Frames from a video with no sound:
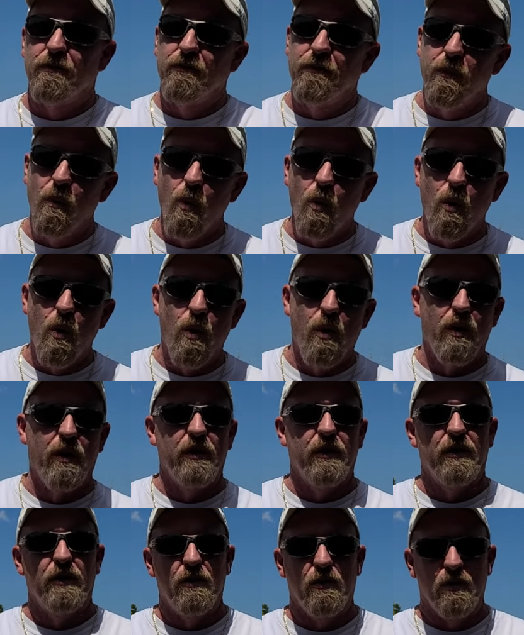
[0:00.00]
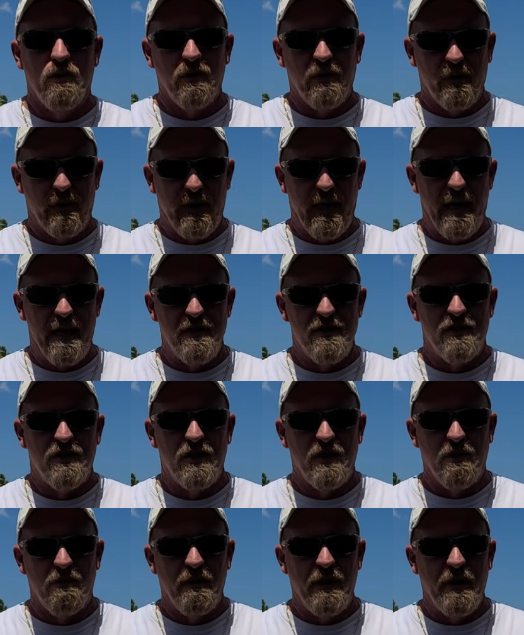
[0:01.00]
for your gas
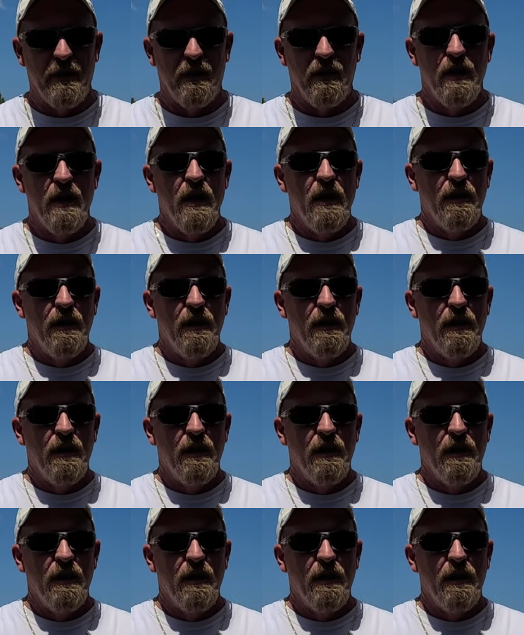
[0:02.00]
generator.